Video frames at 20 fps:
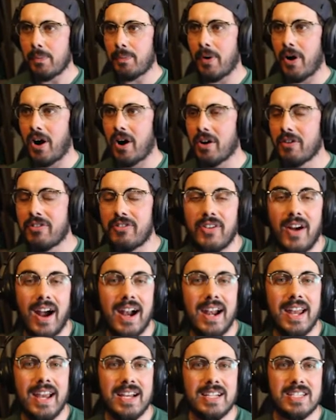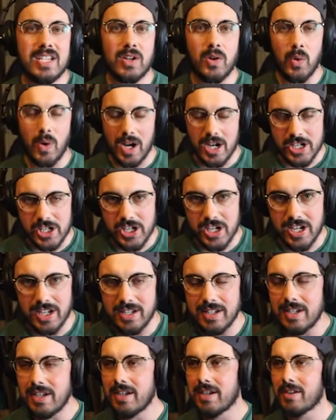up on Friday's
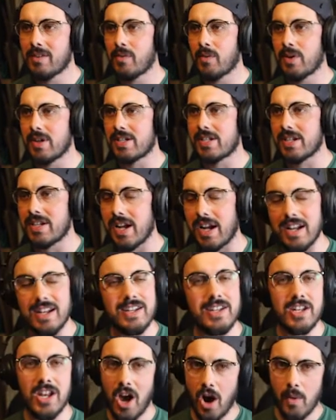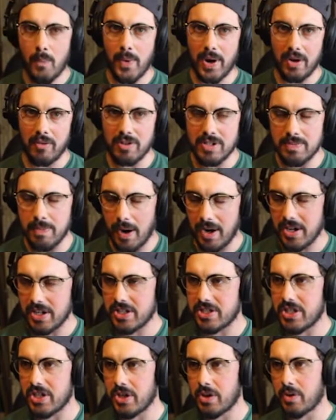question, which nobody
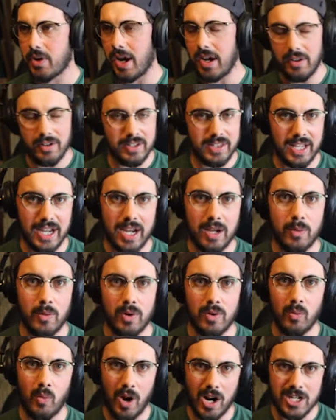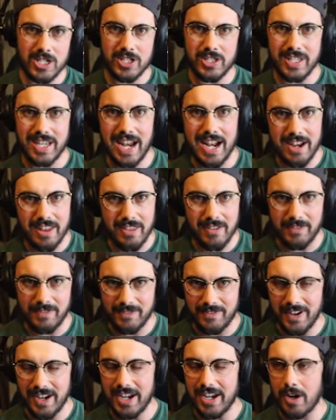responded to. I don't even think anyone watched the end of the
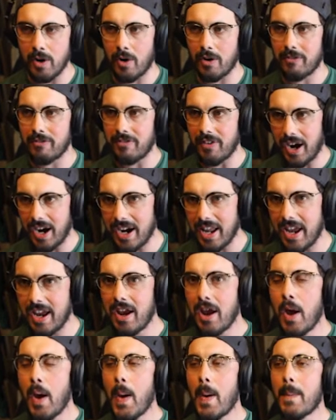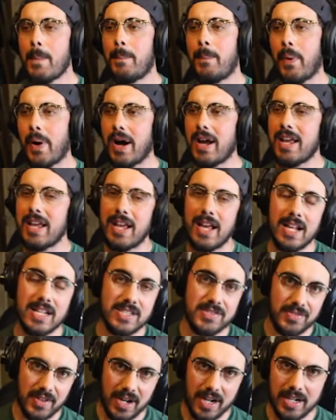video on Friday, but
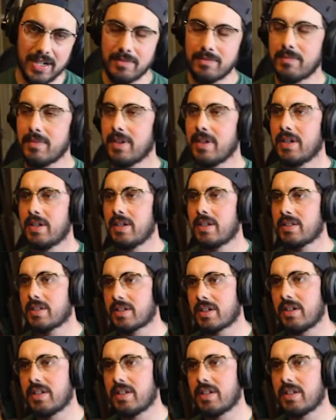that's fine. It's